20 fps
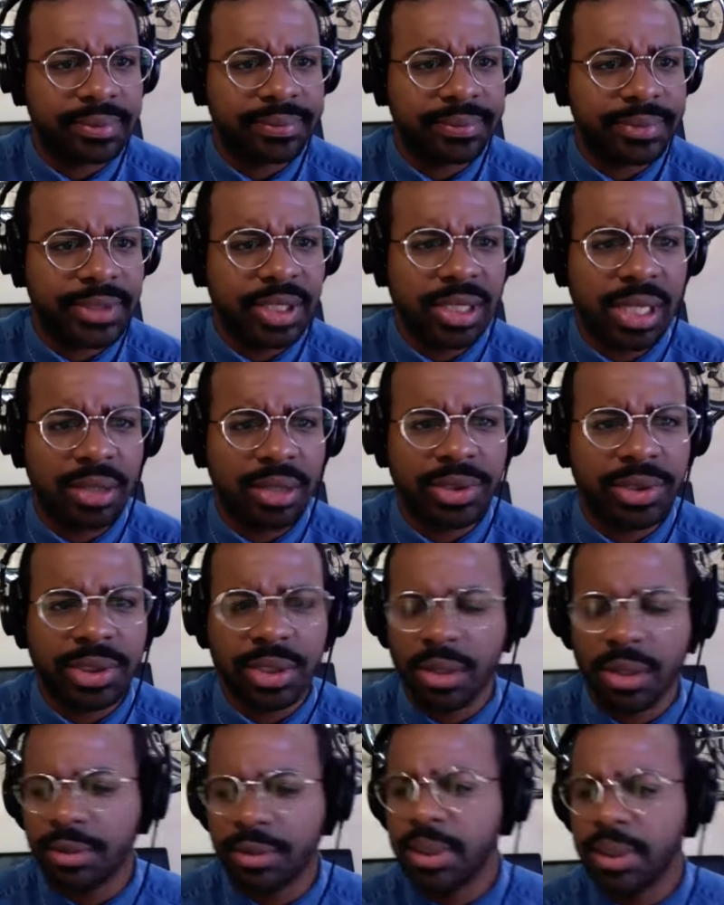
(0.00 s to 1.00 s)
You know,
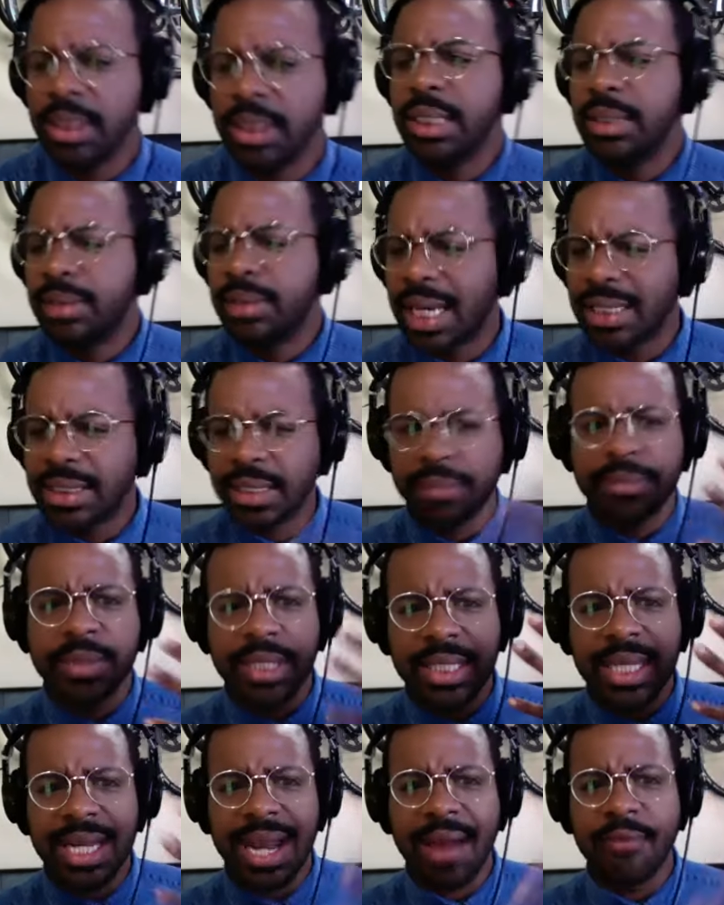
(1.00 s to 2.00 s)
so that's
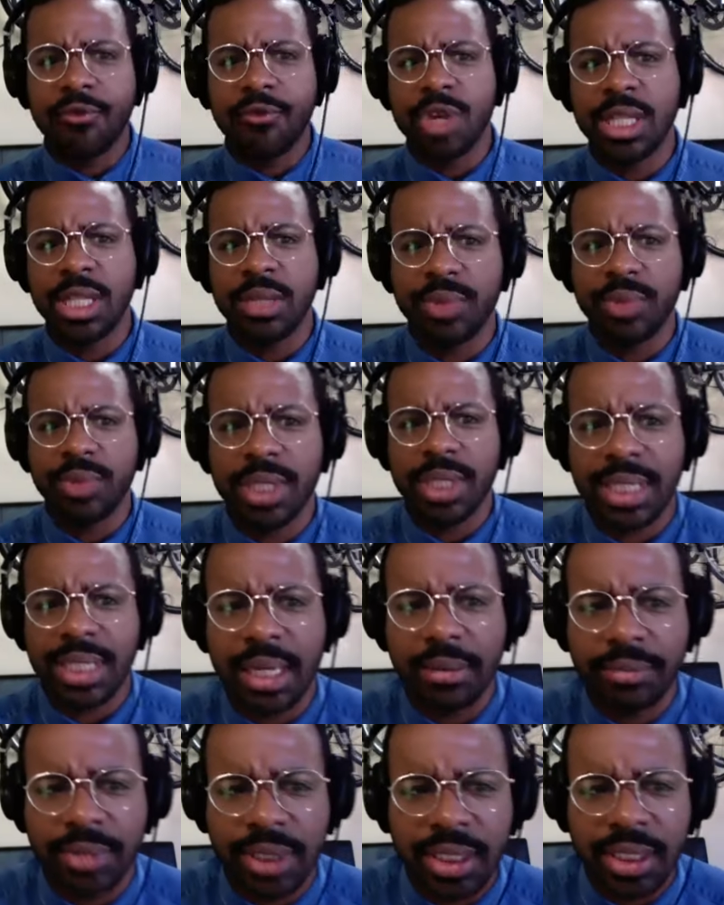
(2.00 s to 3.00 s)
something that I really, really
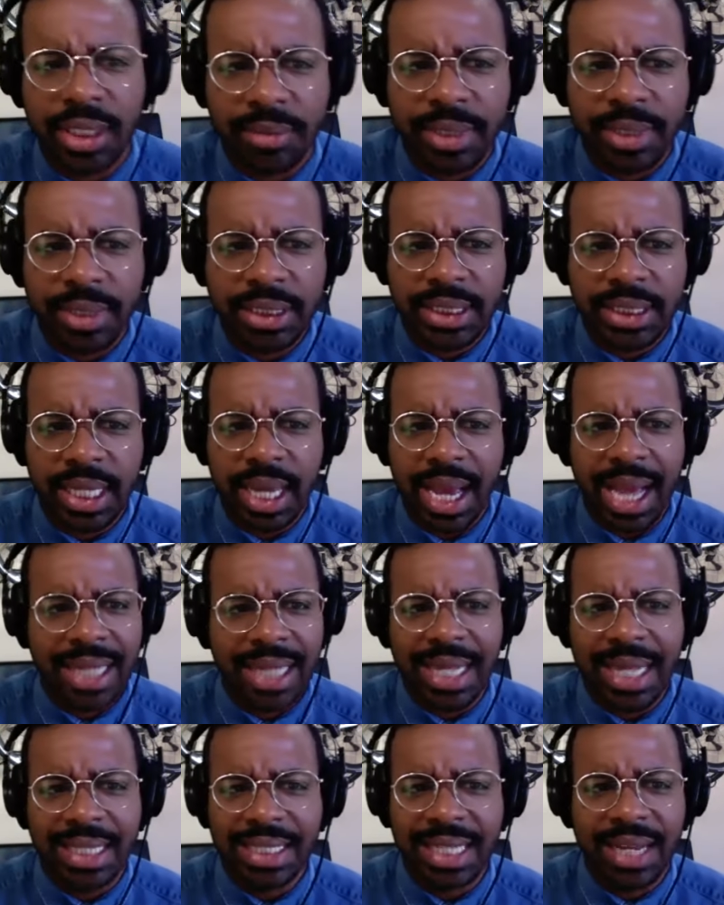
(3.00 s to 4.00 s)
kept dear to me is that
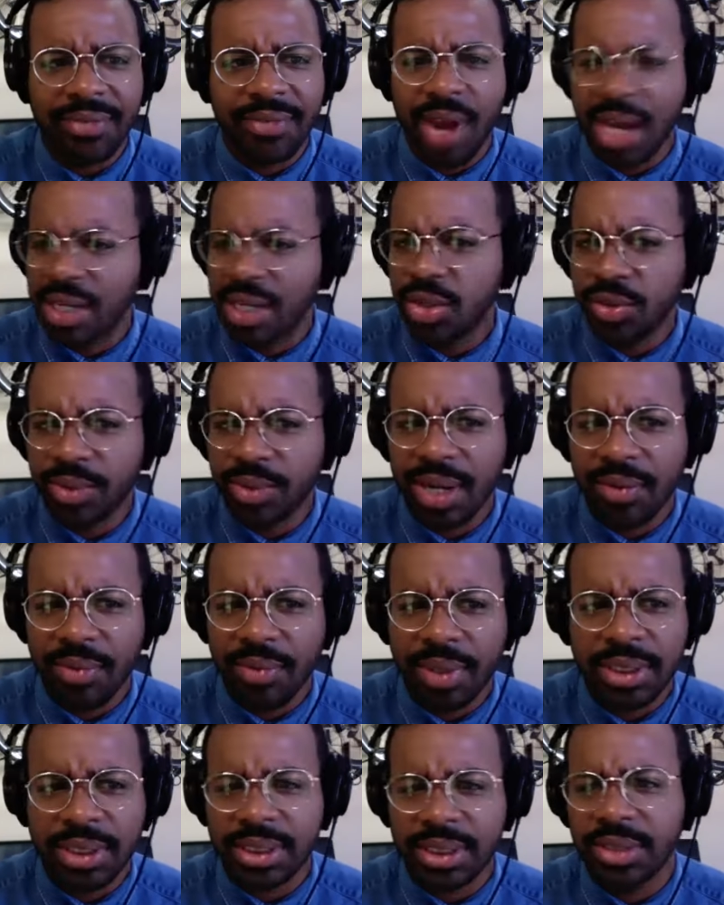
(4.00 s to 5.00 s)
I, I never I knew what I
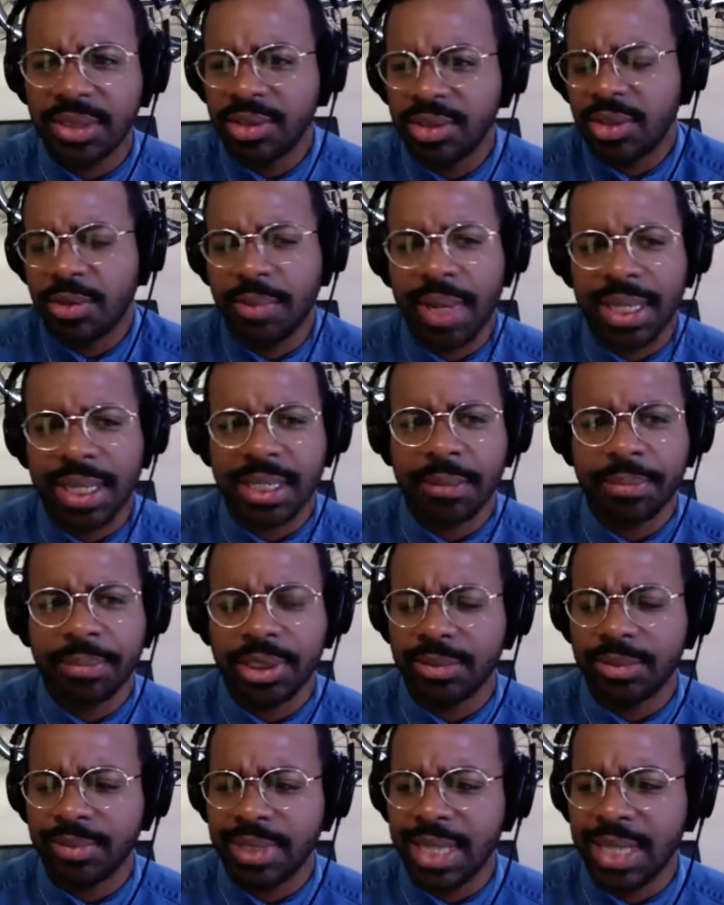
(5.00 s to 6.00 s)
wanted to do and nobody could
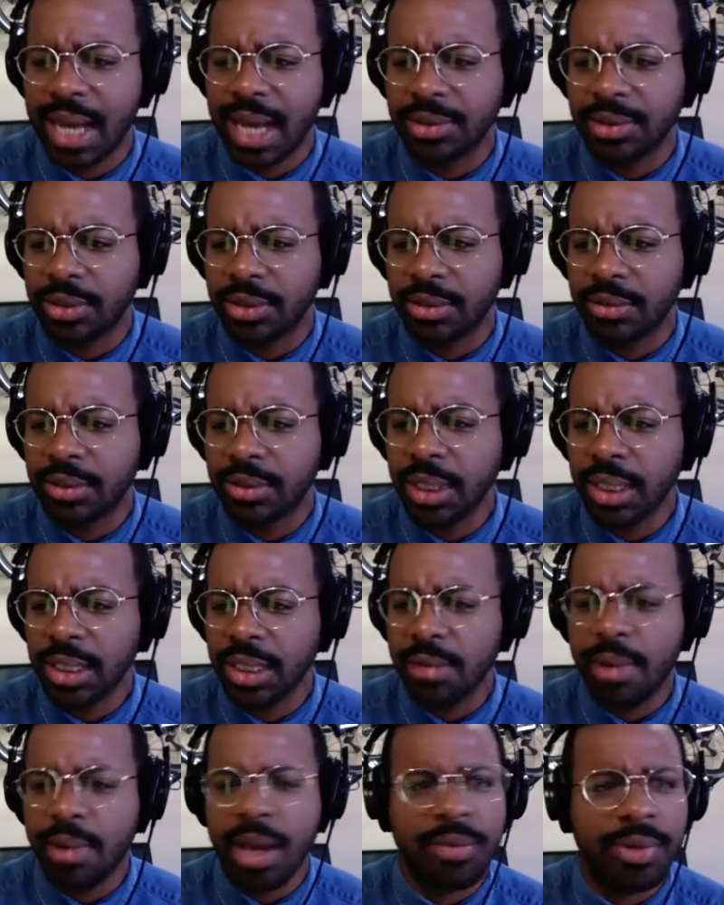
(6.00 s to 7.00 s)
push me out. So
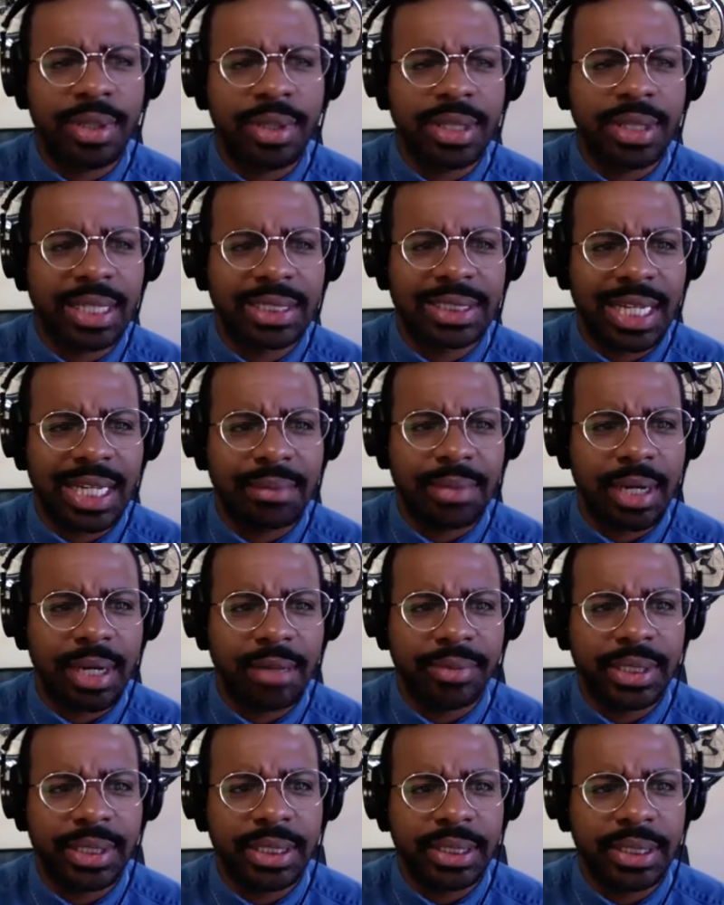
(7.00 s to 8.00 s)
no matter what they said
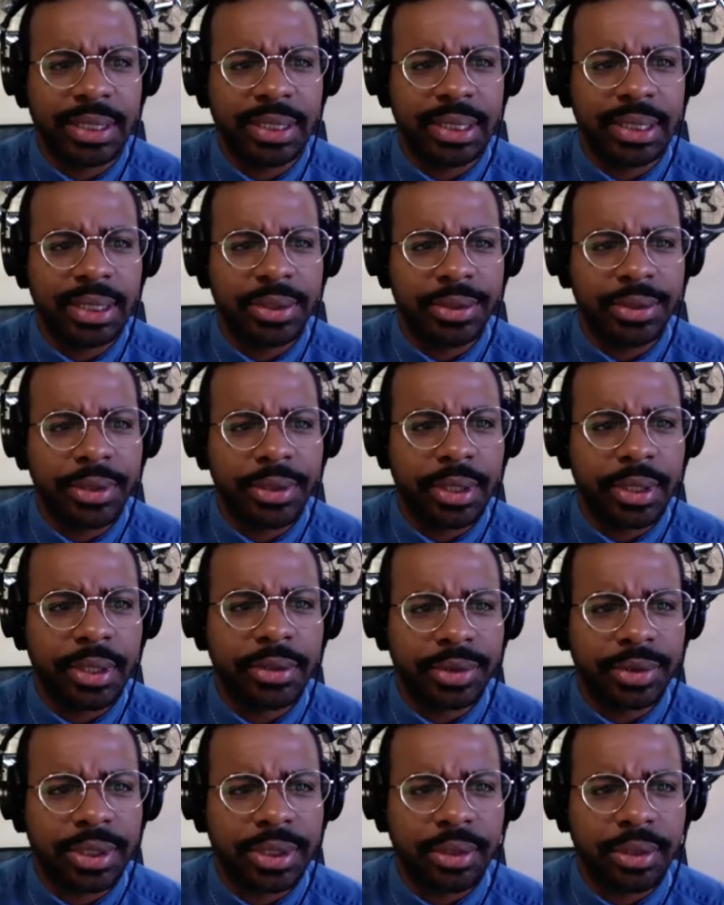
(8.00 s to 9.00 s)
about me. You
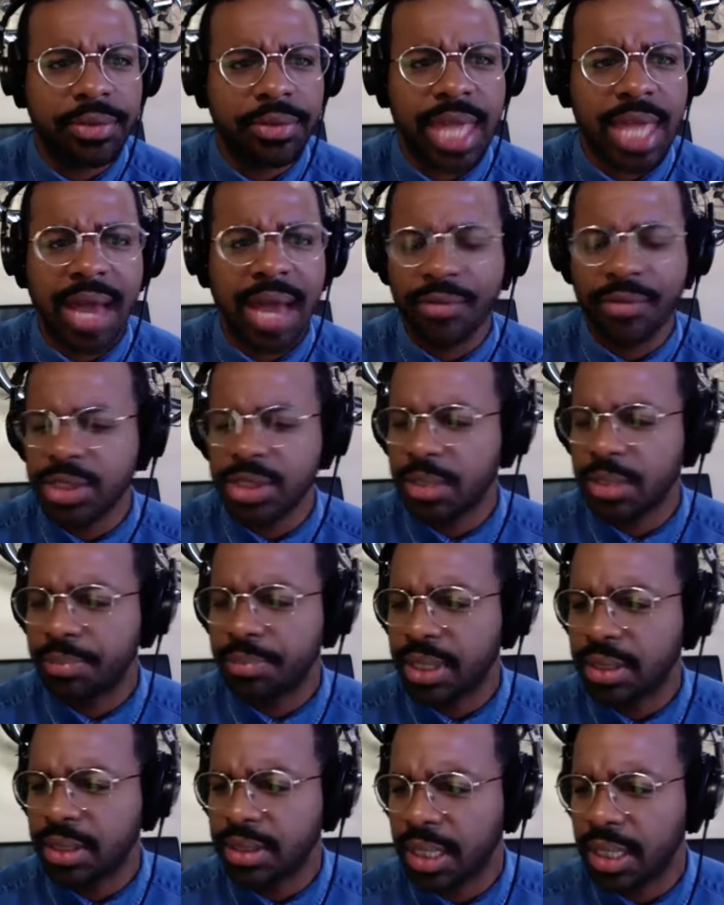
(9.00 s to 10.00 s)
know, so that was a
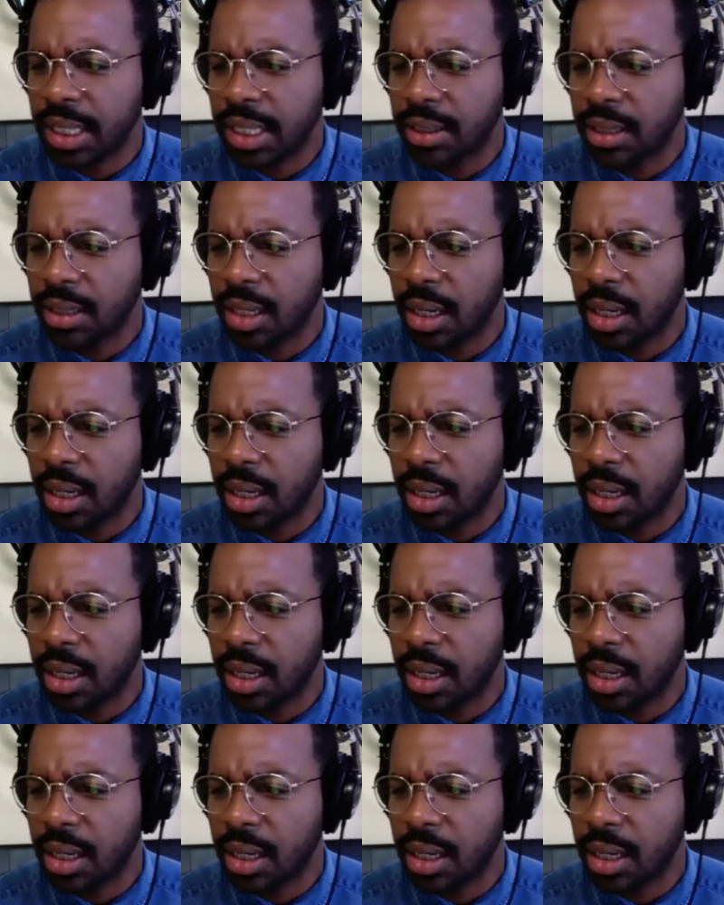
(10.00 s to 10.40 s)
big thing.